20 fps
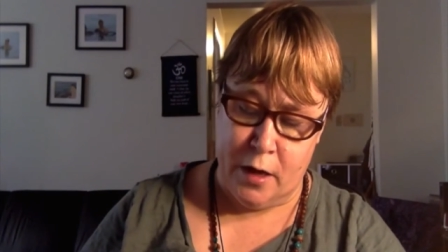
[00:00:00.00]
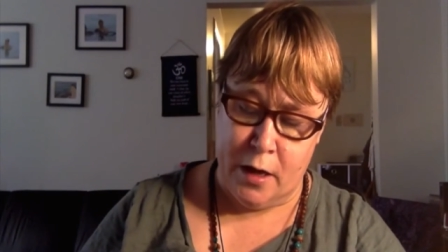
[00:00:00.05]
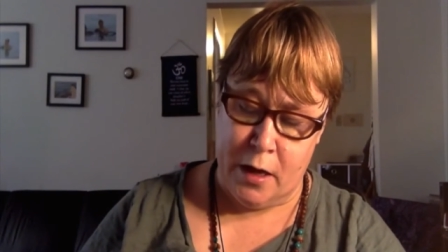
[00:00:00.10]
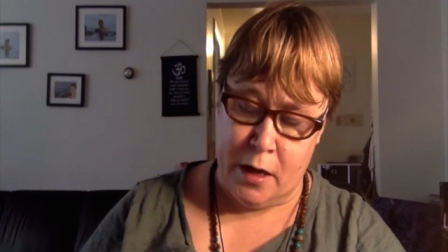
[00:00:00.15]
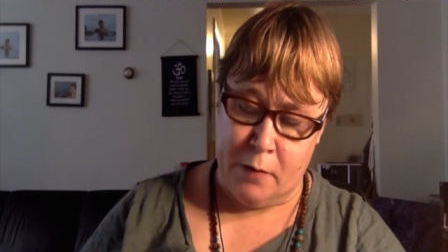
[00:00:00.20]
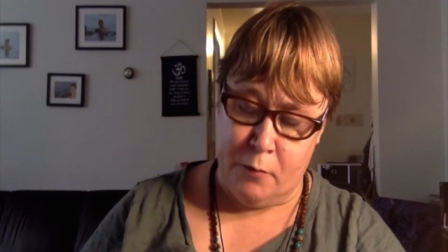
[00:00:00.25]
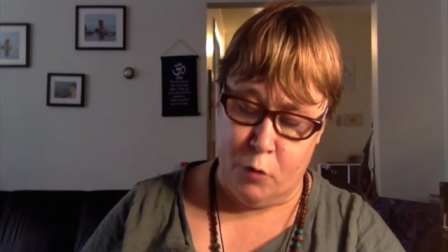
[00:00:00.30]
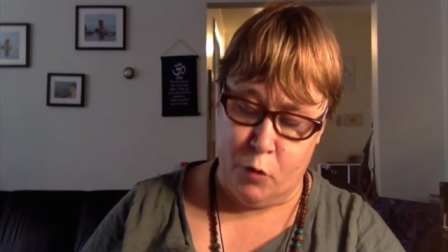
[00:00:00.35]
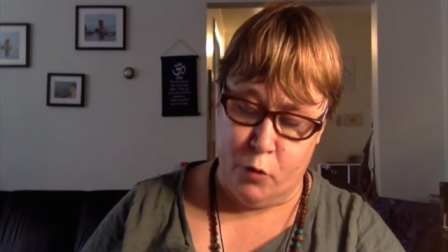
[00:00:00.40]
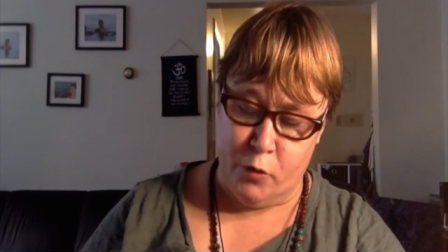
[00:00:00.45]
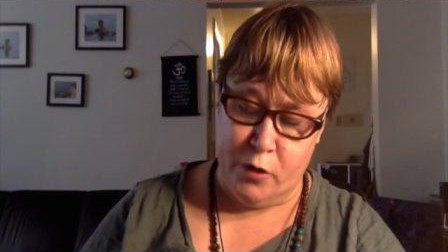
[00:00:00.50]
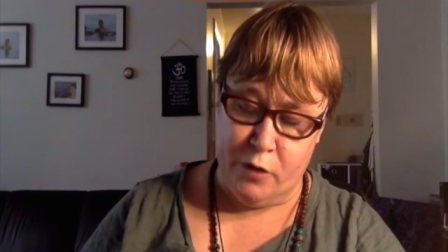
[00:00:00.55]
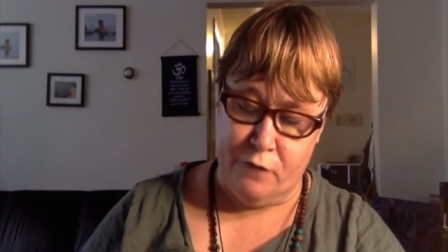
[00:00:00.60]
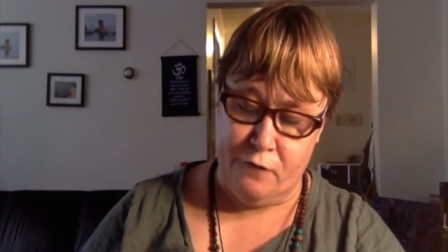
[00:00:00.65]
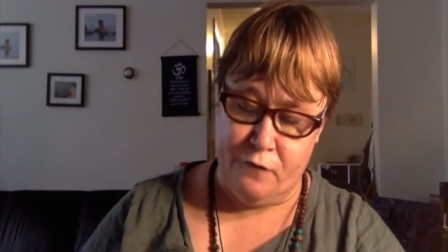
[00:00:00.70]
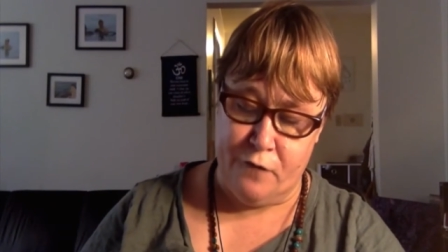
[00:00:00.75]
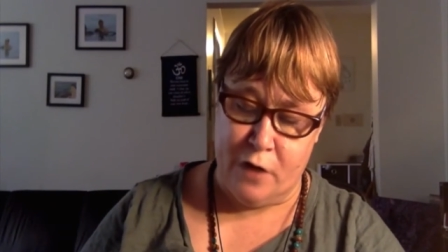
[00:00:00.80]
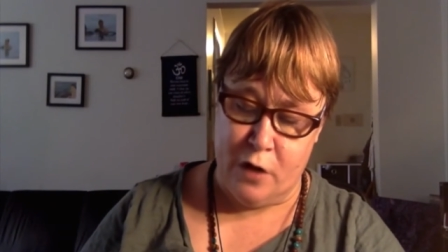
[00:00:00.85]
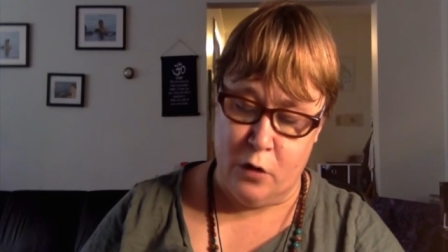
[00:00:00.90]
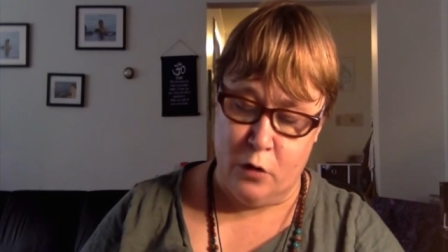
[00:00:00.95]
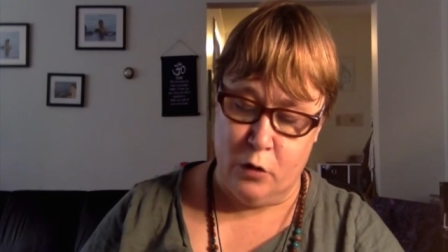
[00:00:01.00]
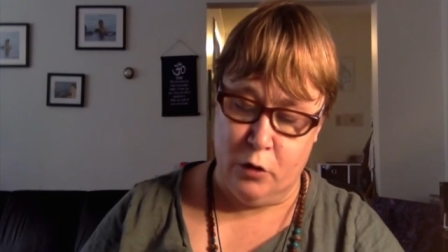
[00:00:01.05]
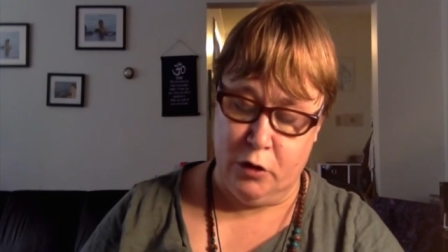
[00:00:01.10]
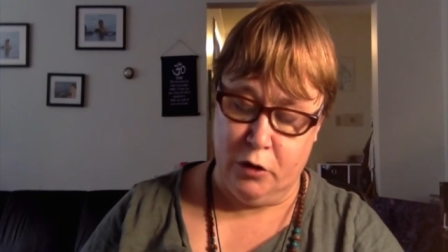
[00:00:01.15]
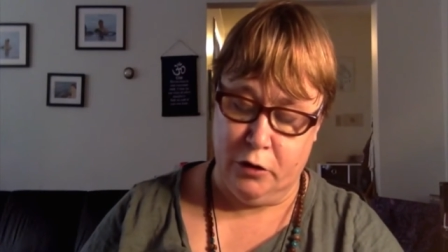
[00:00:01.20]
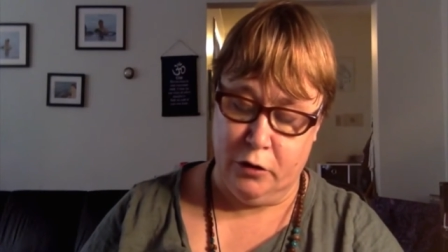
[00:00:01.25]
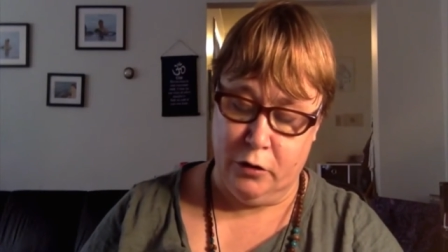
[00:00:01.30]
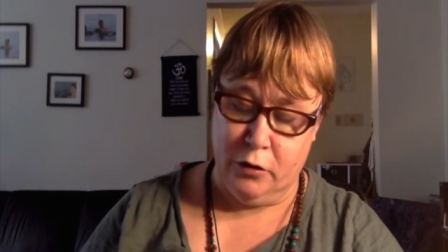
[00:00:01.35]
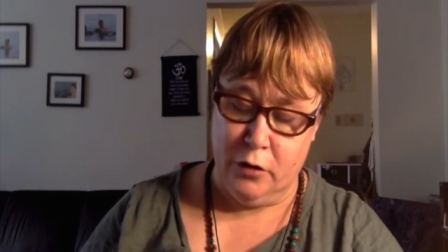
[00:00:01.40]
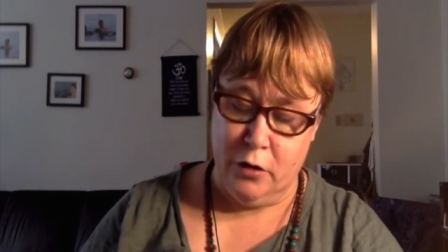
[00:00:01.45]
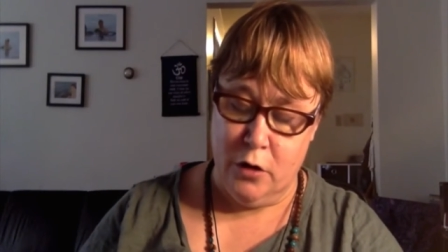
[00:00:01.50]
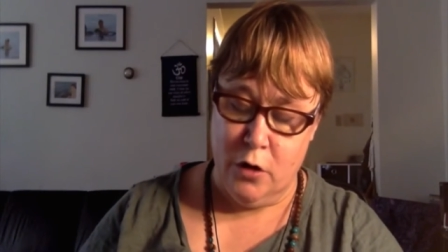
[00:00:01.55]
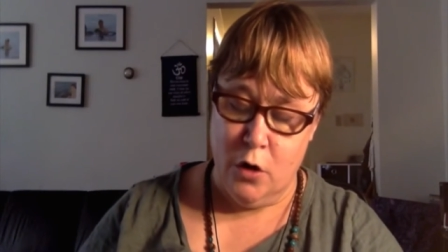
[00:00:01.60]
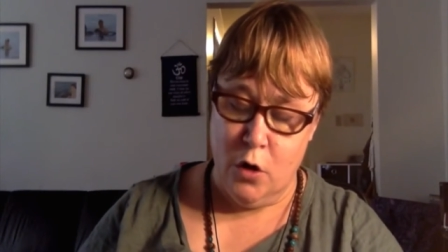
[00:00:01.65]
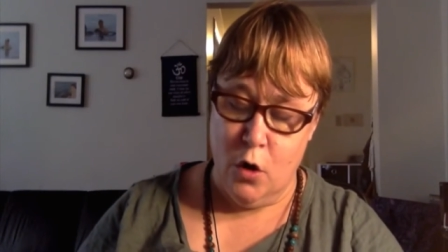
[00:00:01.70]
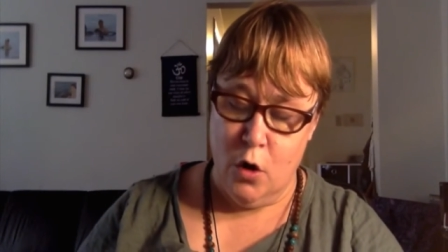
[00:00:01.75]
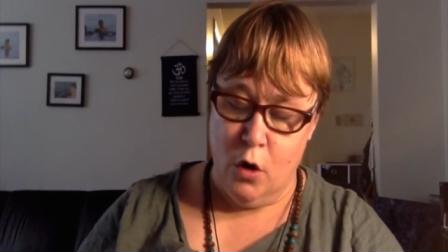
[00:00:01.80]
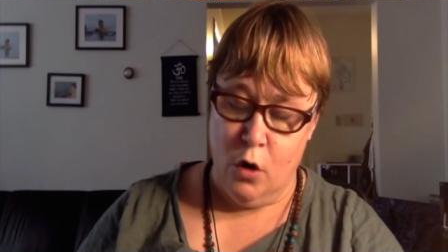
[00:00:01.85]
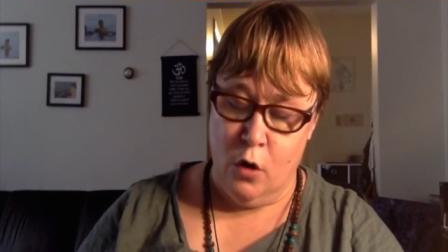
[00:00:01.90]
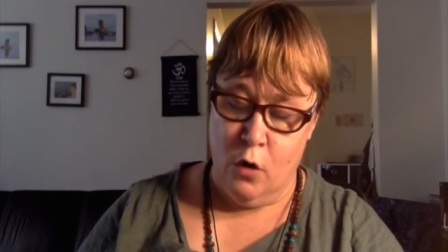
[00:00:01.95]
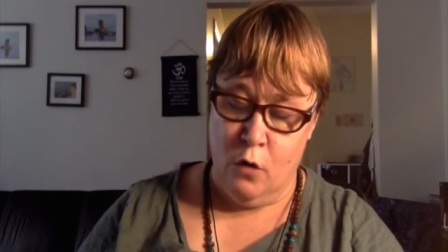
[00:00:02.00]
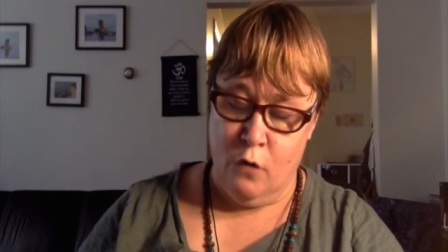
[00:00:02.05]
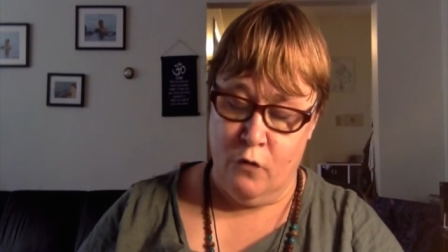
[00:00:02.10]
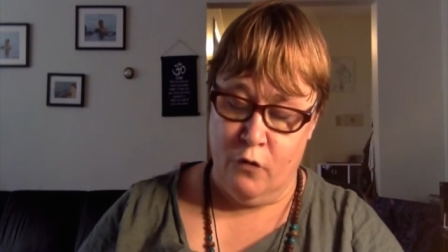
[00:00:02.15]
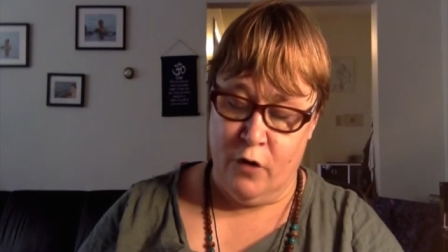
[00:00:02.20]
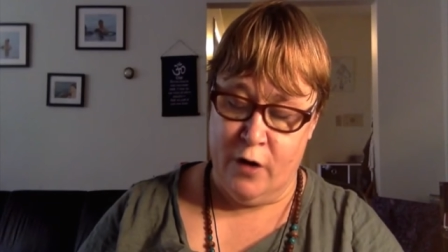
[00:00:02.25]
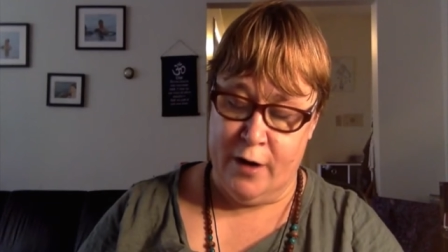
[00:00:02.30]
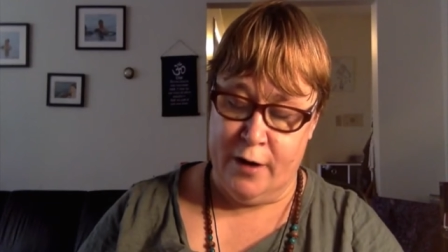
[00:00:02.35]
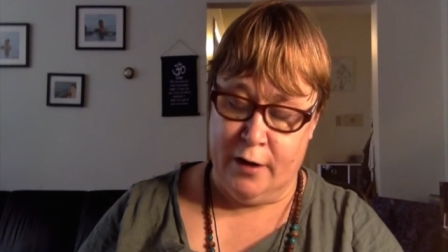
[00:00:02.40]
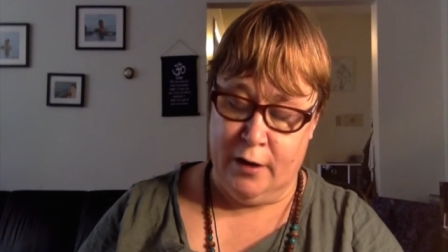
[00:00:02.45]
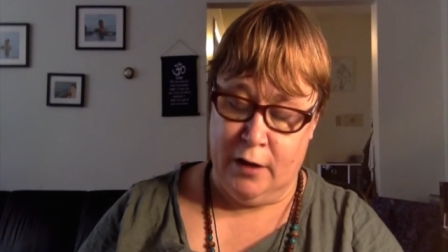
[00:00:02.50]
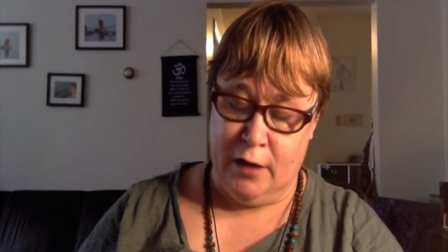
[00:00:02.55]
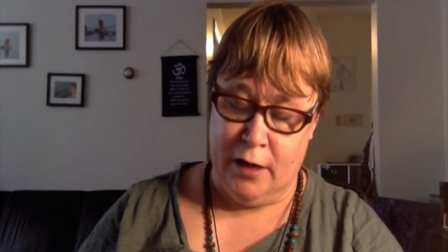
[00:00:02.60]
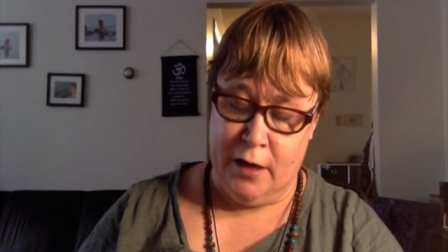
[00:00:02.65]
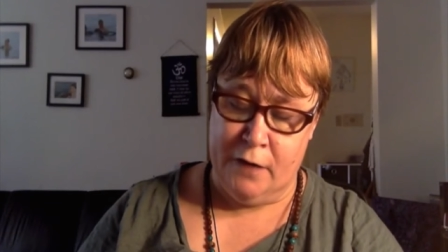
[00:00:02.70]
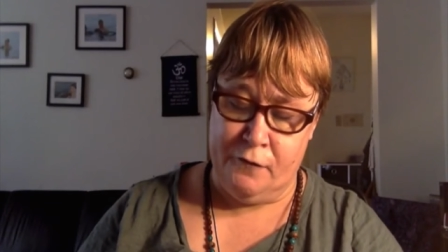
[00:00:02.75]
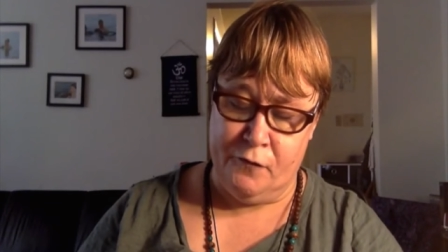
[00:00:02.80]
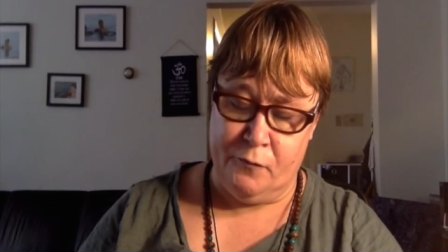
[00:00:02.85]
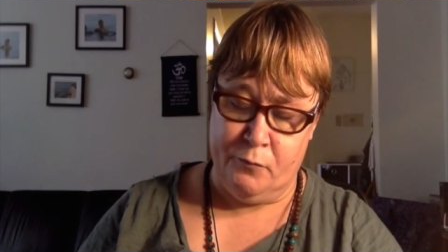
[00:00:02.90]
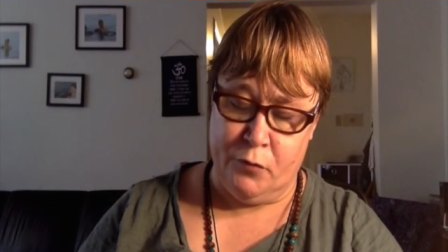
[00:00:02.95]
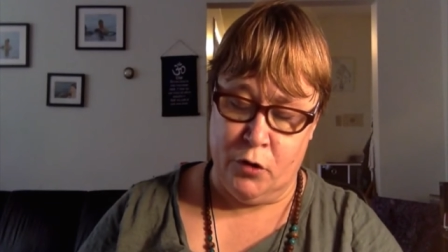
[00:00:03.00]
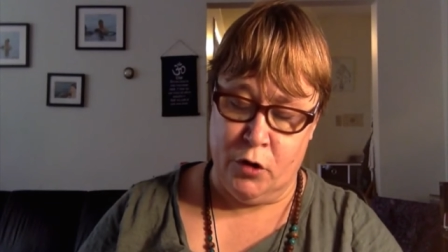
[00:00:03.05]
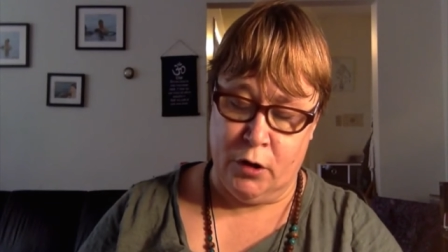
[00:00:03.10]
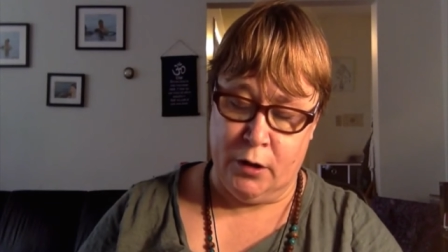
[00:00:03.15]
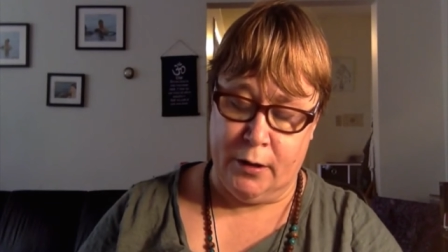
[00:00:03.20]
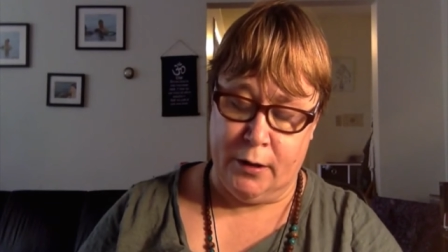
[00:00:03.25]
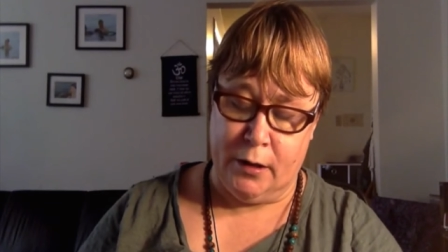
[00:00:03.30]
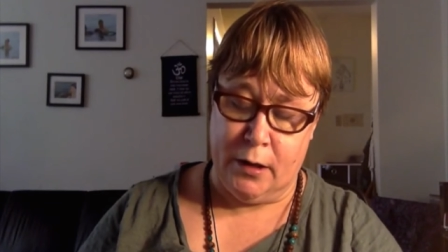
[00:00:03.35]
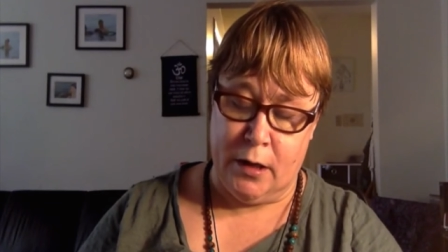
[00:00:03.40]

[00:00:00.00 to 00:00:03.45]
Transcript: Anne Marie Fowler over at Lifebook,